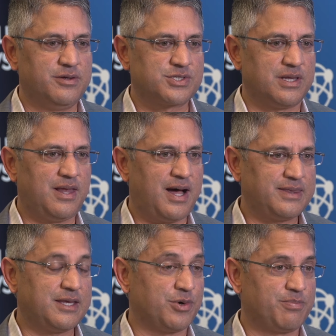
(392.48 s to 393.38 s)
a
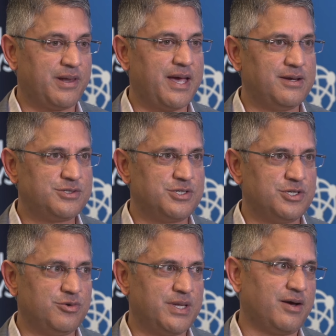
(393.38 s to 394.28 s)
lot that we're planning to
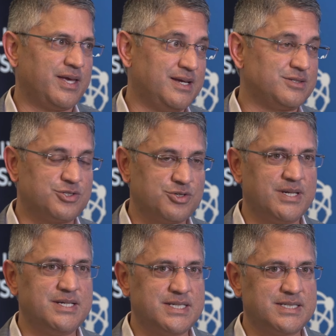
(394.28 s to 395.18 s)
do without getting into too
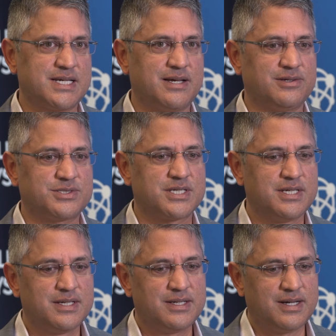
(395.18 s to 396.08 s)
many details
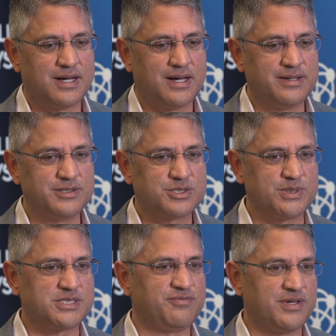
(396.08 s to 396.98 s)
on
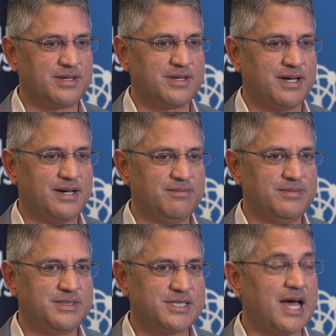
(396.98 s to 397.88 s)
specific
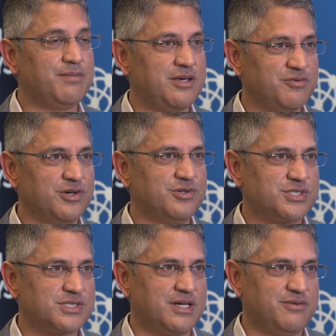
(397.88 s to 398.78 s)
timing of
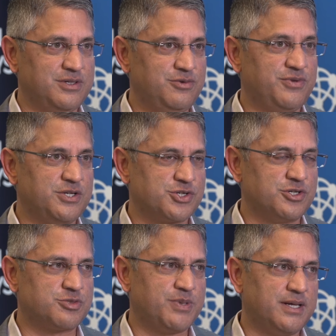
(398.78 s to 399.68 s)
those new
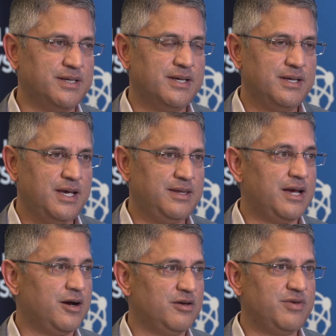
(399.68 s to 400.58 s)
features, but in the
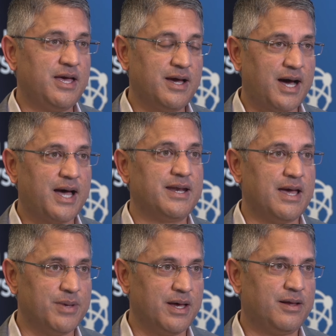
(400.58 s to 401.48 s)
area of AI
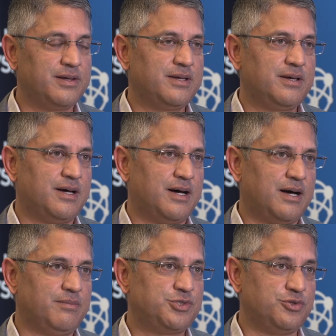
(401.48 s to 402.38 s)
and ML
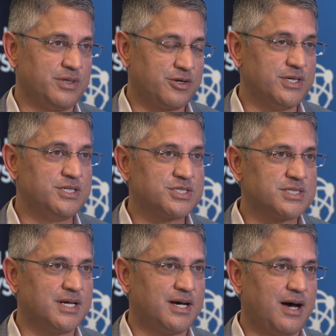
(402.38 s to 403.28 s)
to
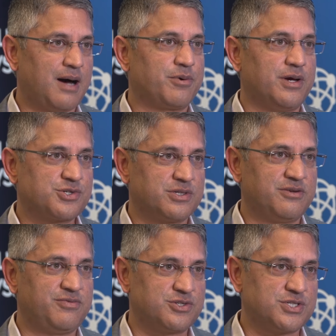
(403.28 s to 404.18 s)
increase
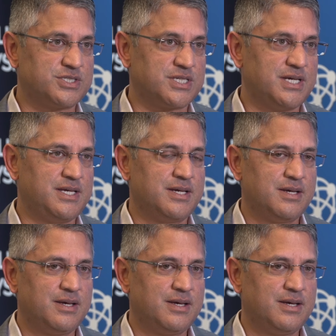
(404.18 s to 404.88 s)
operational efficiency,